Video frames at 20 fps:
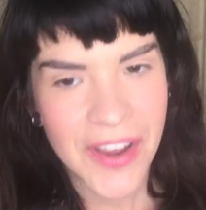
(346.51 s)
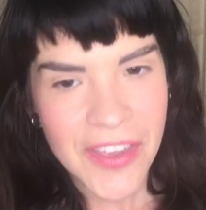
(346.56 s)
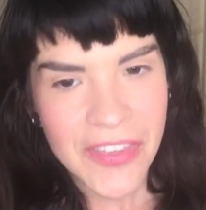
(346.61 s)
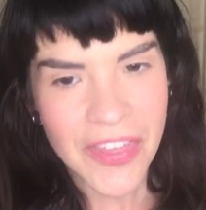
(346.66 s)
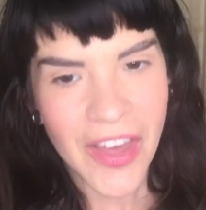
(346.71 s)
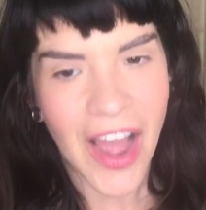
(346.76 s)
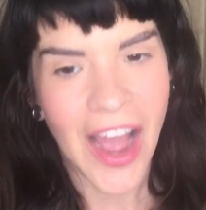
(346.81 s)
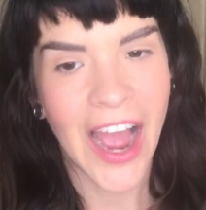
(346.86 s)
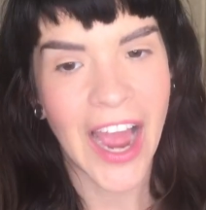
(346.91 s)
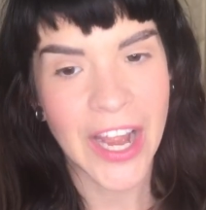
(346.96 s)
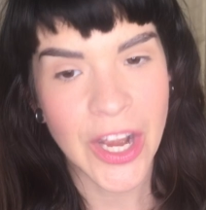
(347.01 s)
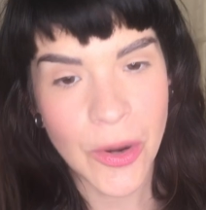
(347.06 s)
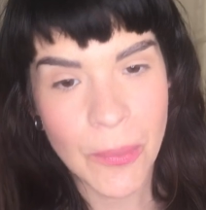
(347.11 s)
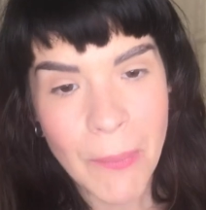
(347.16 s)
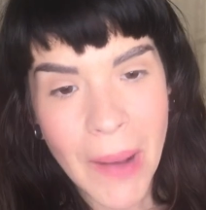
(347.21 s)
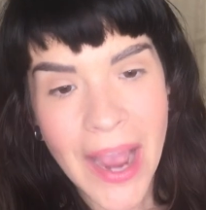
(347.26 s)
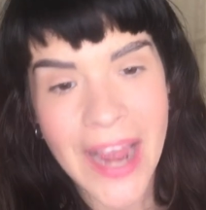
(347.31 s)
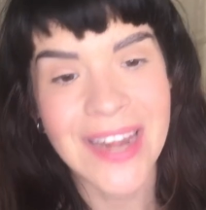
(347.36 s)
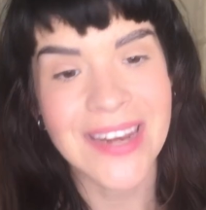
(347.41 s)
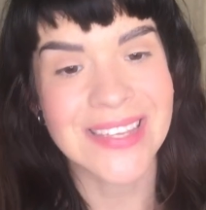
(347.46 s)
The higher
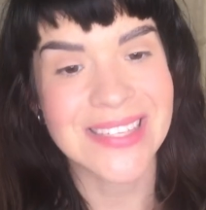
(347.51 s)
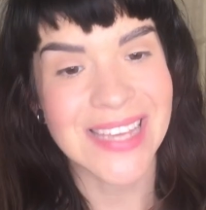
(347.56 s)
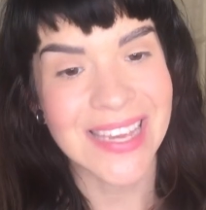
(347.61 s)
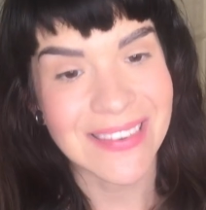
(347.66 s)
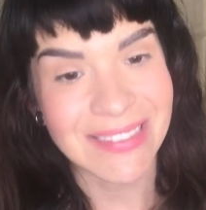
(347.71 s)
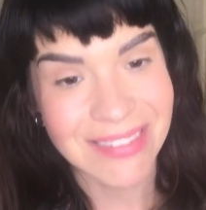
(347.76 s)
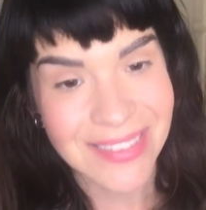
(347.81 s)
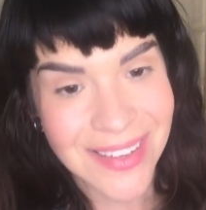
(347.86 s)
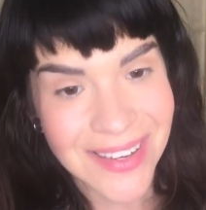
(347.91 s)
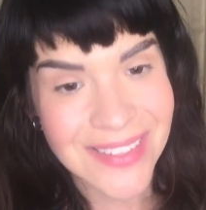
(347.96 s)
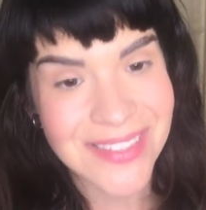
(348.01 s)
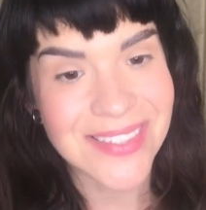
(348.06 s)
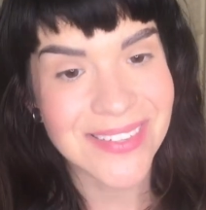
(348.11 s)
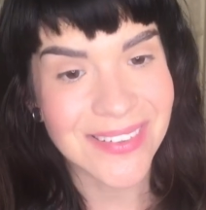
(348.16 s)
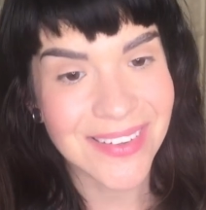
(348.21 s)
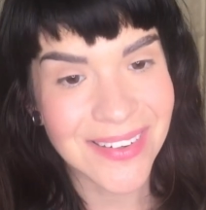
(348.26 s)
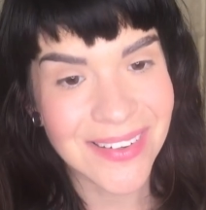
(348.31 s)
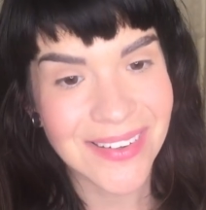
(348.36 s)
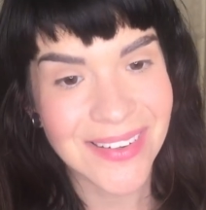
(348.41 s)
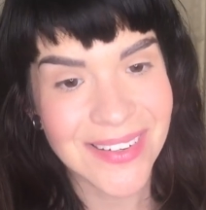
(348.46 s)
mind is like, that's a
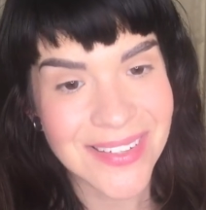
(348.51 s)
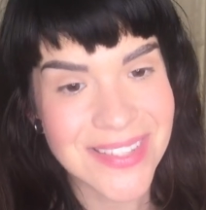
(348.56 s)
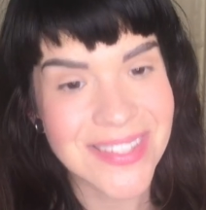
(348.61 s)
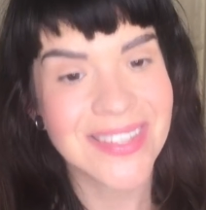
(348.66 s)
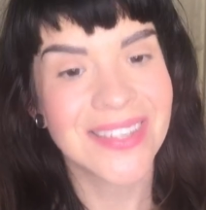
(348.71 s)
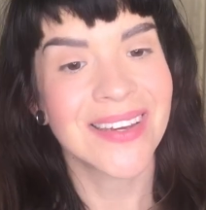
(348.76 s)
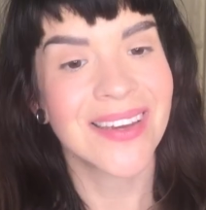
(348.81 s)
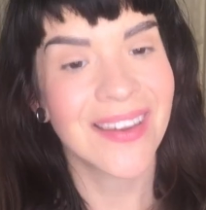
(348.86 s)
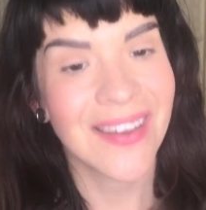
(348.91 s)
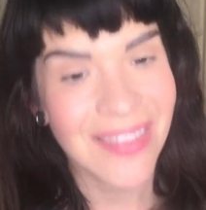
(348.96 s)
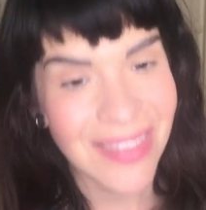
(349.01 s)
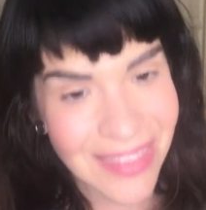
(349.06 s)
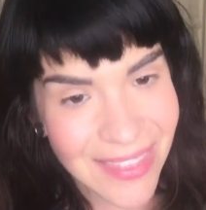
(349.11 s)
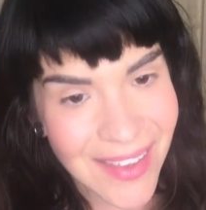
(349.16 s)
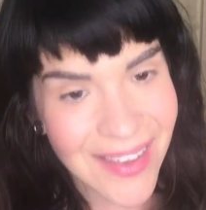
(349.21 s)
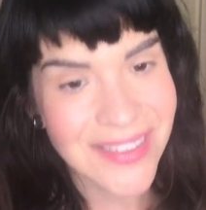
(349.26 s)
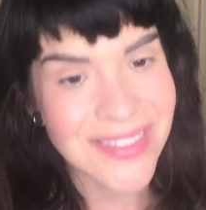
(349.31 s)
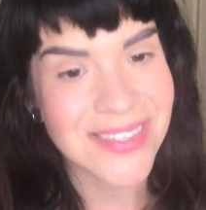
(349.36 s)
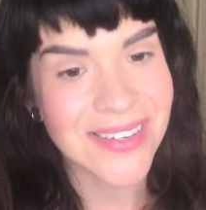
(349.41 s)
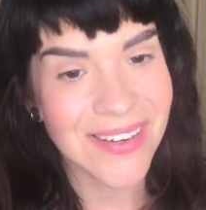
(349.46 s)
good idea,
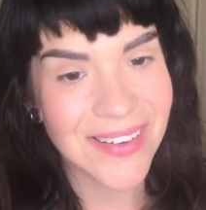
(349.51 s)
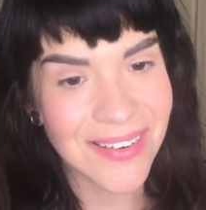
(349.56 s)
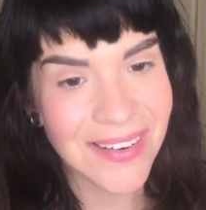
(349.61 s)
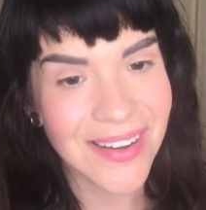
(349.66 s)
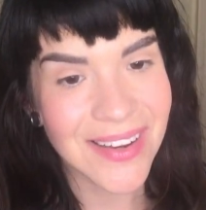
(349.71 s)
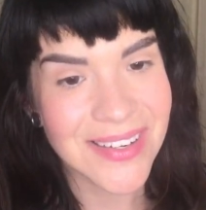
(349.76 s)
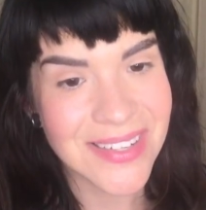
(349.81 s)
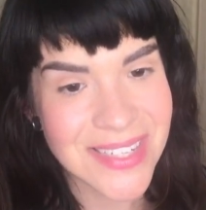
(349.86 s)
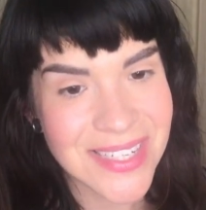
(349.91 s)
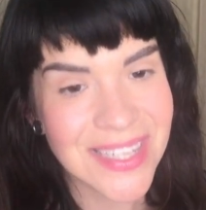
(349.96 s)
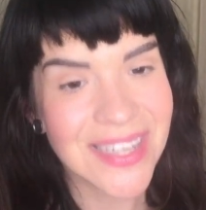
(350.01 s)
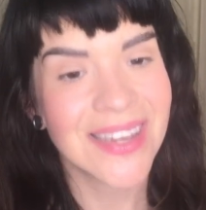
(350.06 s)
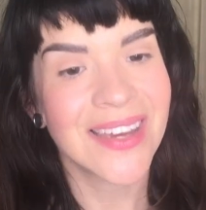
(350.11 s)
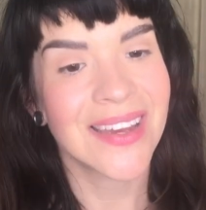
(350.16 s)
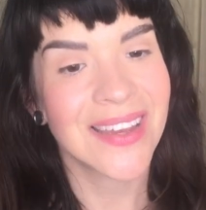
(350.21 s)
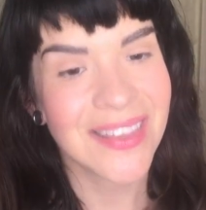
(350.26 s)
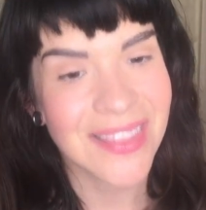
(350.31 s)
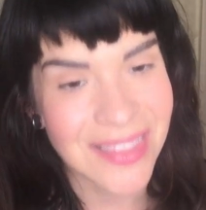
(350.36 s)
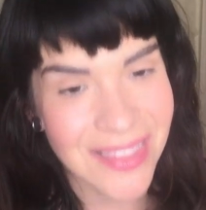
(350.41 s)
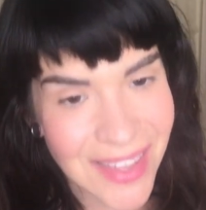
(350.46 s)
that's a good
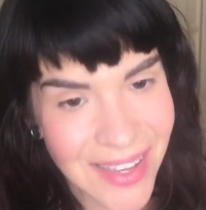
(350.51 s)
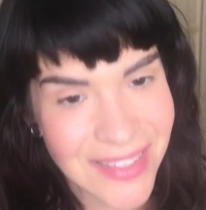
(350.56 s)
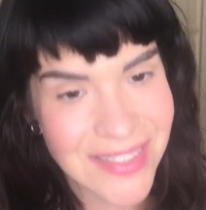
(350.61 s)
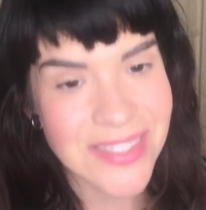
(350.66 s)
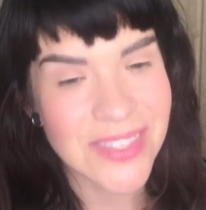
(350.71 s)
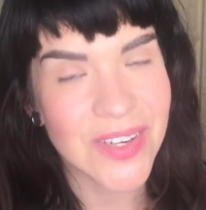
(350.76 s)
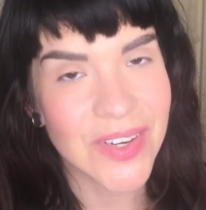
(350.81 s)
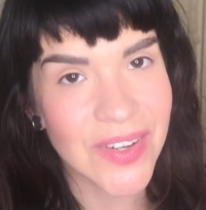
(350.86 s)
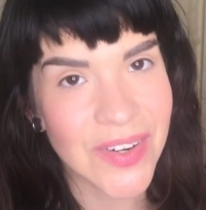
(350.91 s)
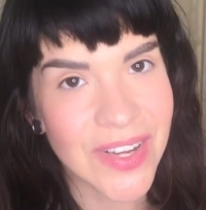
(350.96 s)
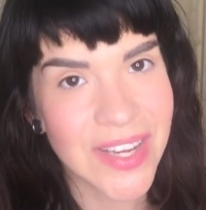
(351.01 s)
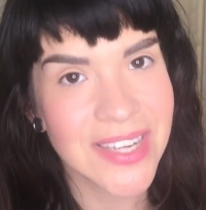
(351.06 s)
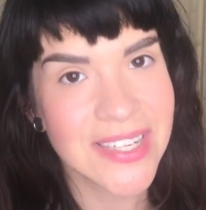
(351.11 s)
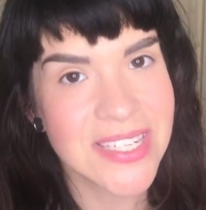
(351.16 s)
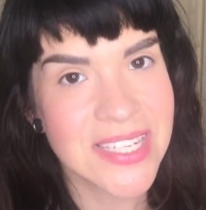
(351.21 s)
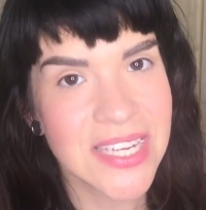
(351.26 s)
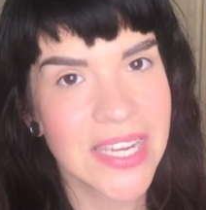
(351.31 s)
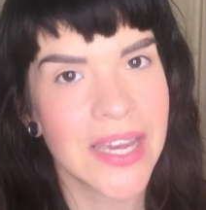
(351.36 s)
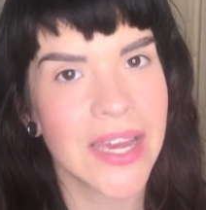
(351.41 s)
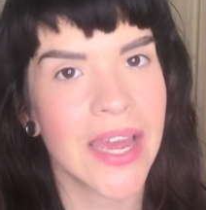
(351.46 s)
idea, that's a good
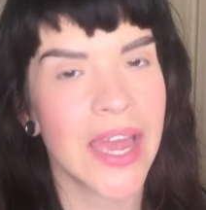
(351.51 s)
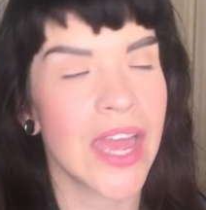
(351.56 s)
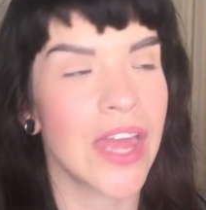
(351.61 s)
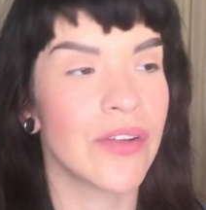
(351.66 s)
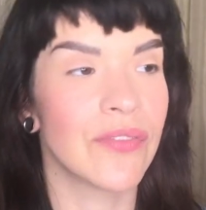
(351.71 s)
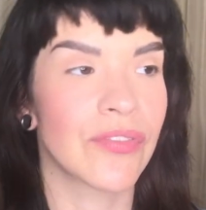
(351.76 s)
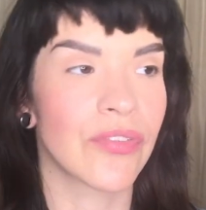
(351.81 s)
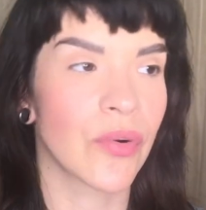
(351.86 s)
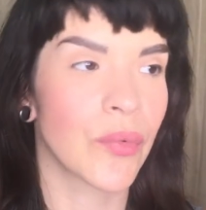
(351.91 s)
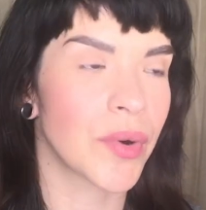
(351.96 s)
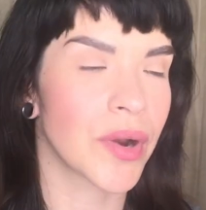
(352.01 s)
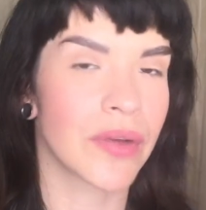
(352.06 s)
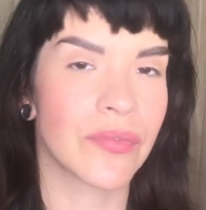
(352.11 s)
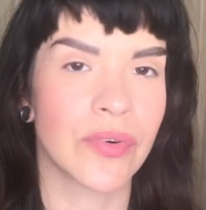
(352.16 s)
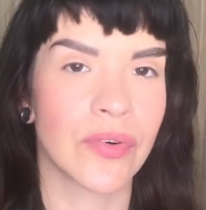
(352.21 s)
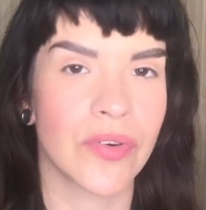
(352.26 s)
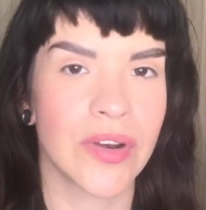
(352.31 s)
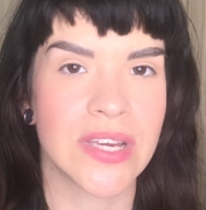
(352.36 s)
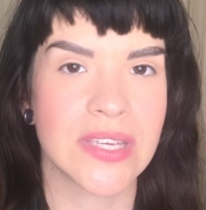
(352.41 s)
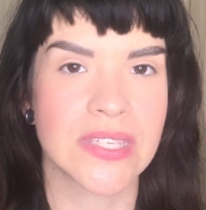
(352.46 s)
idea, and for
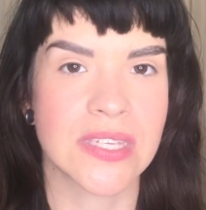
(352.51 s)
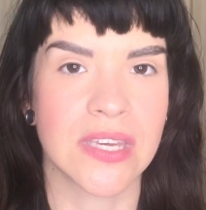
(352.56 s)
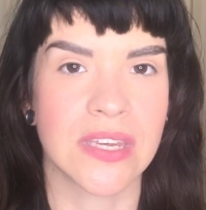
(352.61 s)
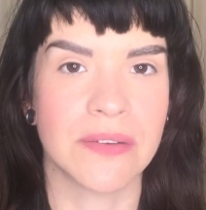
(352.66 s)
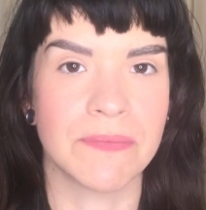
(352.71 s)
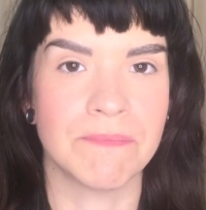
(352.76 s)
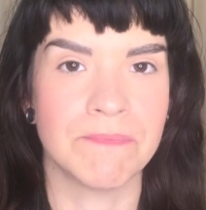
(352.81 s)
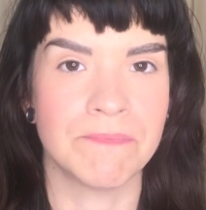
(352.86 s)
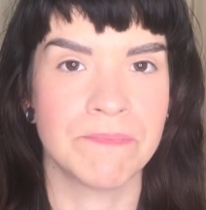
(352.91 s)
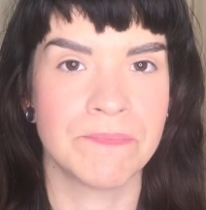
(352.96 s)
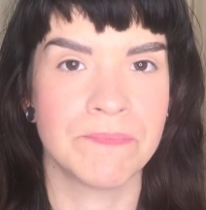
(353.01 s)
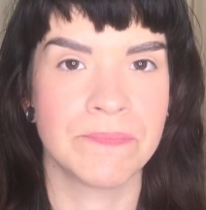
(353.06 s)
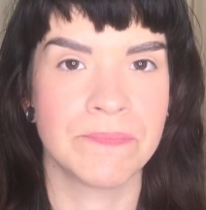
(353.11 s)
whatever reason,